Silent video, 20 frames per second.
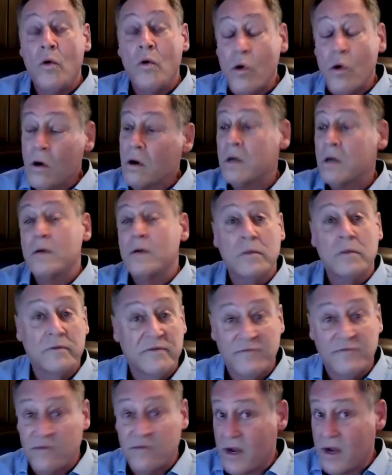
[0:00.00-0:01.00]
or
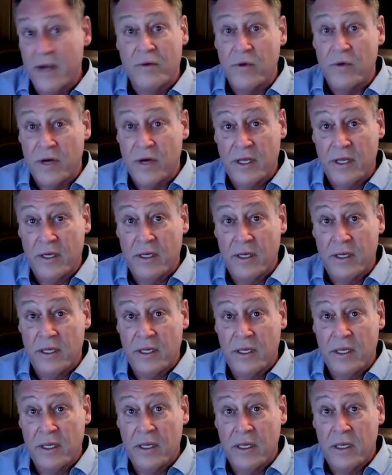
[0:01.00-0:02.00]
for equity,
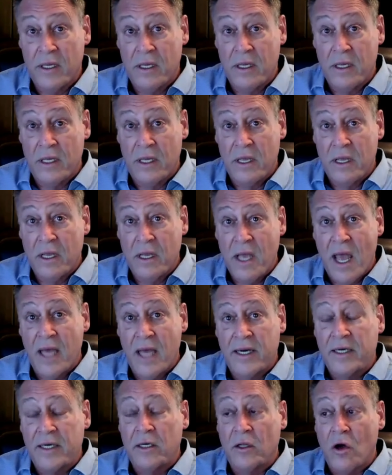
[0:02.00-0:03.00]

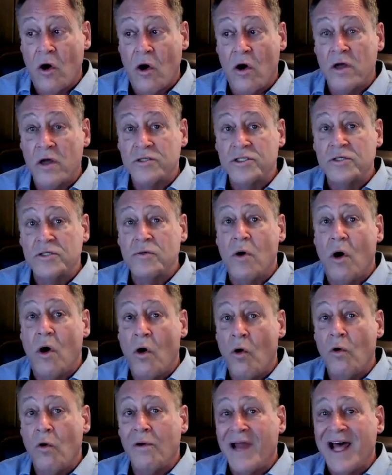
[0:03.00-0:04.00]
and it'll cost you a
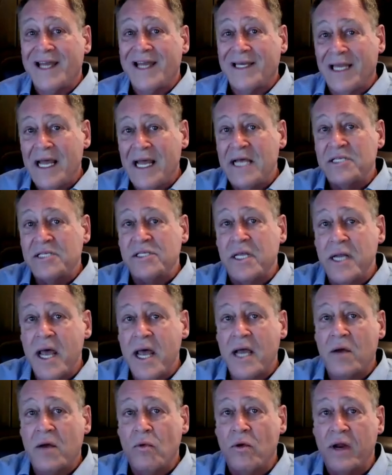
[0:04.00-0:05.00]
whole lot less in
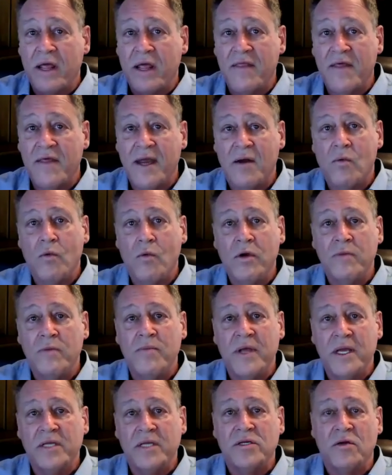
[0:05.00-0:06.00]
equity than it would
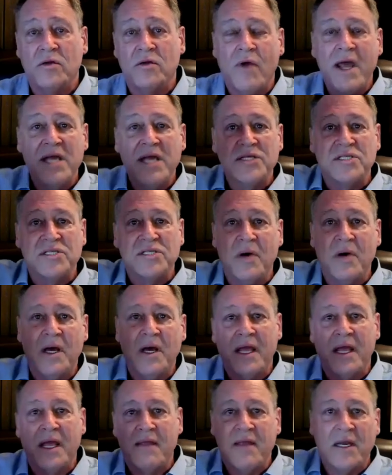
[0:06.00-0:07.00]
be to raise the
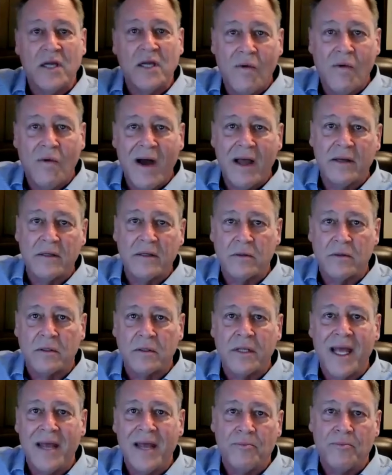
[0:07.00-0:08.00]
money and then go out
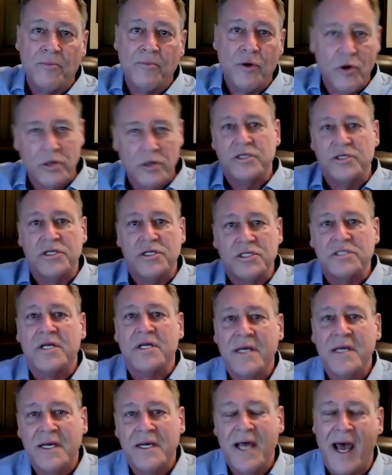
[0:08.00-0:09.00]
and
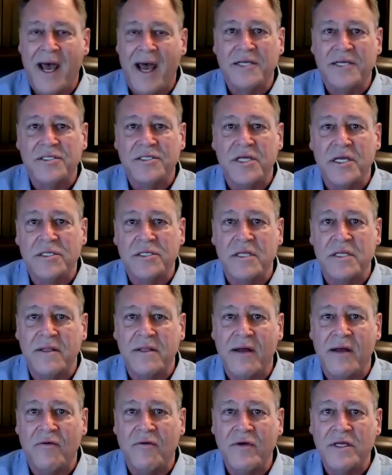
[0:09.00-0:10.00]
purchase access to
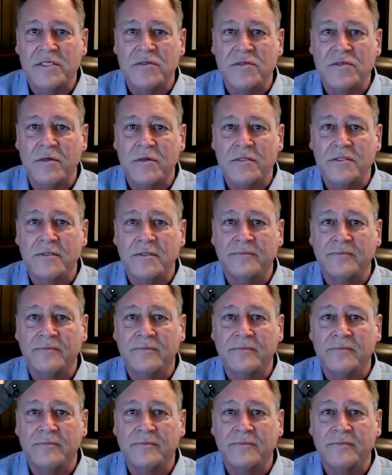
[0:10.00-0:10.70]
that resource. How